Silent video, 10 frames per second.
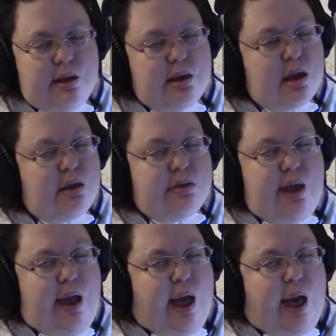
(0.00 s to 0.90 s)
You don't
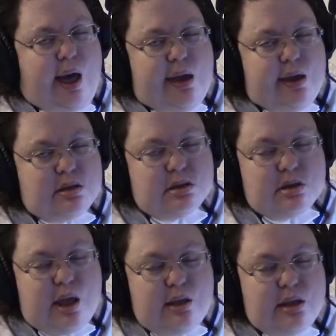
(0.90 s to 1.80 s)
think I get
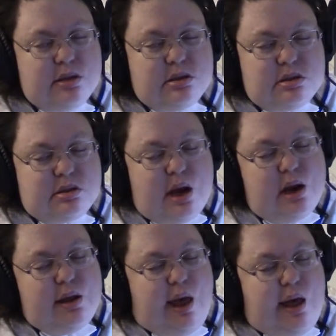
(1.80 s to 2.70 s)

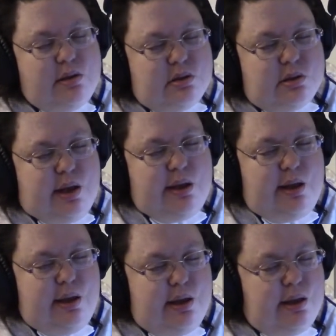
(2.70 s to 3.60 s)
stared at
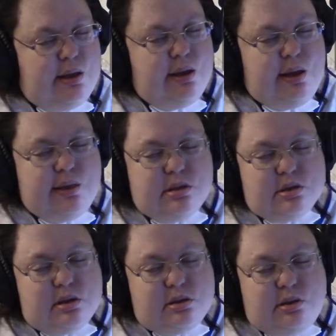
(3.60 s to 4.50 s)
in this
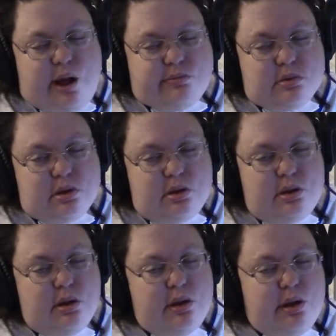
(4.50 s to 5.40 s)
contraption?
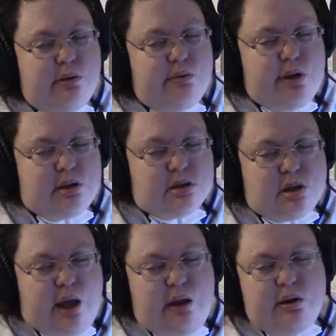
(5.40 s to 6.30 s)
You know,
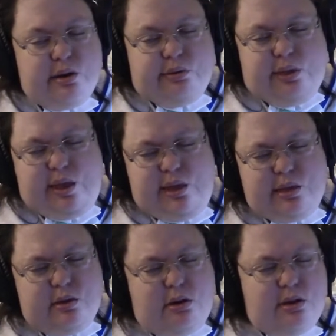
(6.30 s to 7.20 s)
wheelchair and the van,
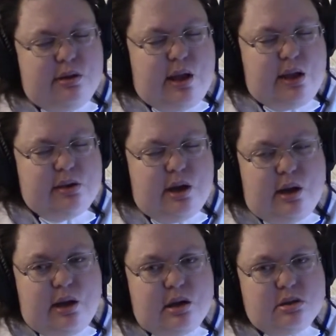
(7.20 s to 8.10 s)
the whole 9
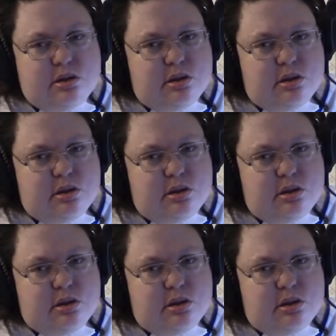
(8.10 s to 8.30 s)
yards.